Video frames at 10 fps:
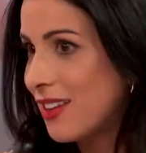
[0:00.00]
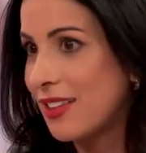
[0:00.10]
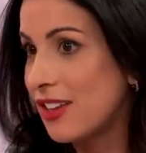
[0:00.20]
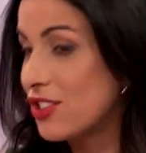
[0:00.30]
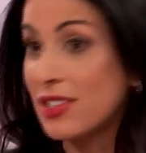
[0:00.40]

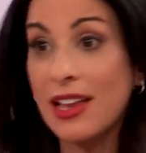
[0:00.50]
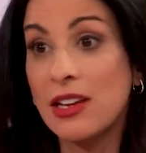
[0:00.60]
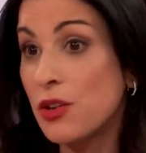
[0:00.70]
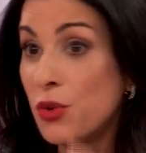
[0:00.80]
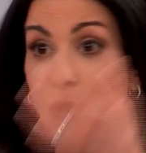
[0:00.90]
and then just
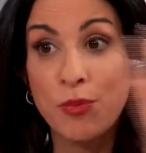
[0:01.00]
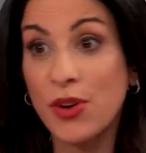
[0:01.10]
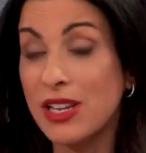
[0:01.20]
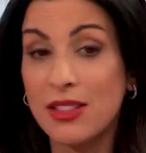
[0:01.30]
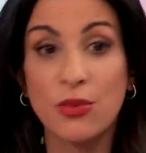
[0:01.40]
let it cool,
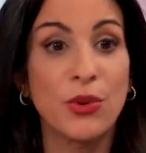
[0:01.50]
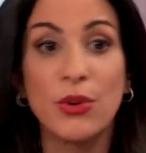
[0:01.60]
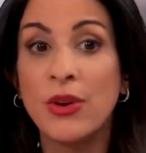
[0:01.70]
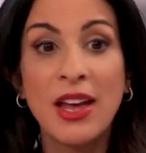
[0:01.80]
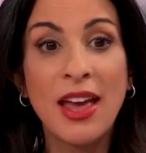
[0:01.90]
put it
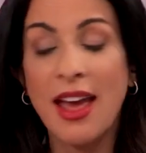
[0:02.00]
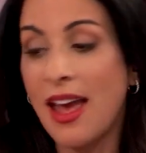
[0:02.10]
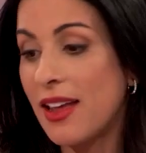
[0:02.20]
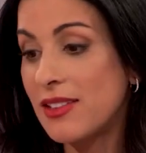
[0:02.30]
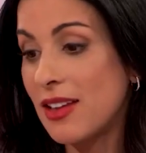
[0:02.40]
through.
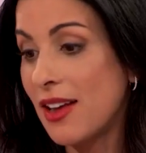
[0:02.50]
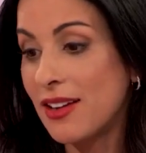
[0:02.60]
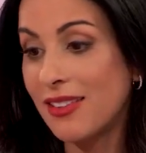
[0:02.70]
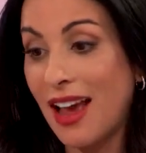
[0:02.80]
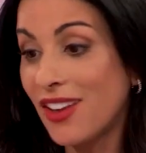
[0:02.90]
And,
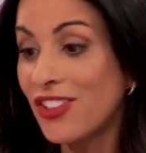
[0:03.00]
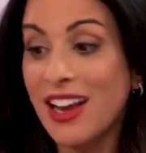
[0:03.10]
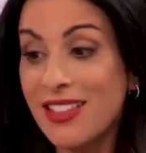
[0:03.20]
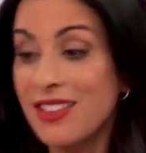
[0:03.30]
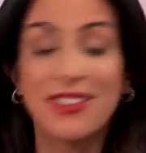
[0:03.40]
and it's
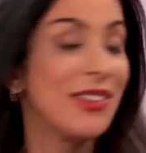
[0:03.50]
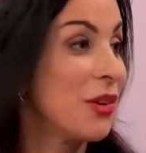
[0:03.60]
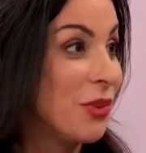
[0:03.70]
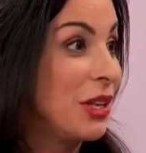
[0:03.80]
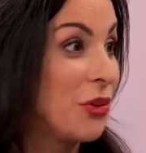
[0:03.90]
actually, I think this
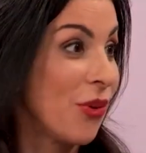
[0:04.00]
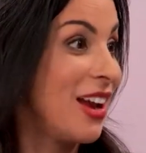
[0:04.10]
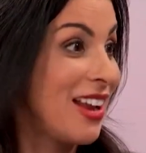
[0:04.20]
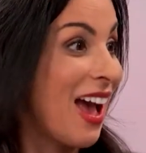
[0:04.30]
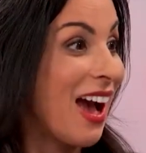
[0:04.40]
is a really Really
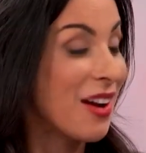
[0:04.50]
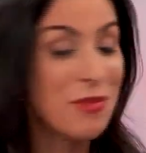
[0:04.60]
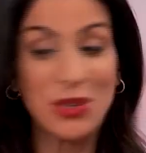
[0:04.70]
great hack.